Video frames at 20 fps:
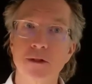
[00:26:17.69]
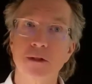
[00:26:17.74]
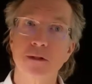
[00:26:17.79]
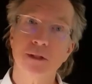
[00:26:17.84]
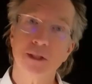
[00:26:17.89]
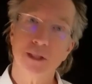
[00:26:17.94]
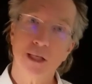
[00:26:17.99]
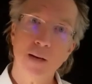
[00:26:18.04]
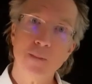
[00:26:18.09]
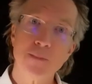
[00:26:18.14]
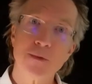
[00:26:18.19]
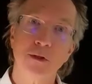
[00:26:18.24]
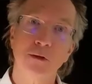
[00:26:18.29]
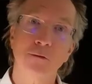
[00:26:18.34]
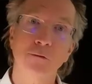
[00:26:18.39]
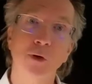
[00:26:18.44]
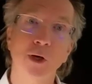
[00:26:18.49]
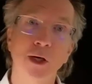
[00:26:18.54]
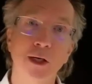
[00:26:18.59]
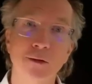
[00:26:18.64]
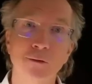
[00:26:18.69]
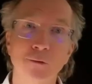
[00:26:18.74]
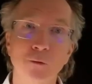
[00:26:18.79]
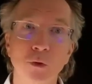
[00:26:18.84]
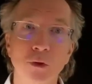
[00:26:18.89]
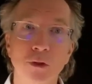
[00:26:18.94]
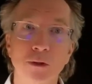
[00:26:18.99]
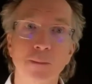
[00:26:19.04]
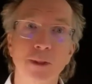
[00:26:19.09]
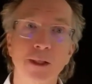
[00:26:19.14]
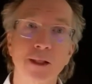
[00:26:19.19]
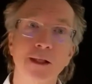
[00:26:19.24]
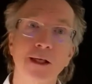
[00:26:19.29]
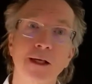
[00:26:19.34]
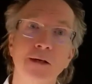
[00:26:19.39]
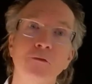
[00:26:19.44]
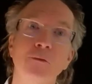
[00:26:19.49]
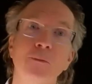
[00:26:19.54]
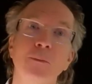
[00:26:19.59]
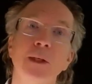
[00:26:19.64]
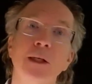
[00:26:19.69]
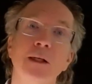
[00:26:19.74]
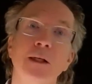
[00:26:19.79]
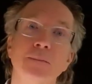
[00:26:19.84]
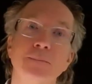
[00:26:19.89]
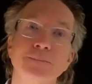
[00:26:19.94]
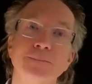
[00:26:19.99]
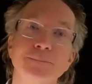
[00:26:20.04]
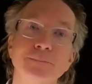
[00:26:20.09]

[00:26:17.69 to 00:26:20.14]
and the option of rock and roll in my life, but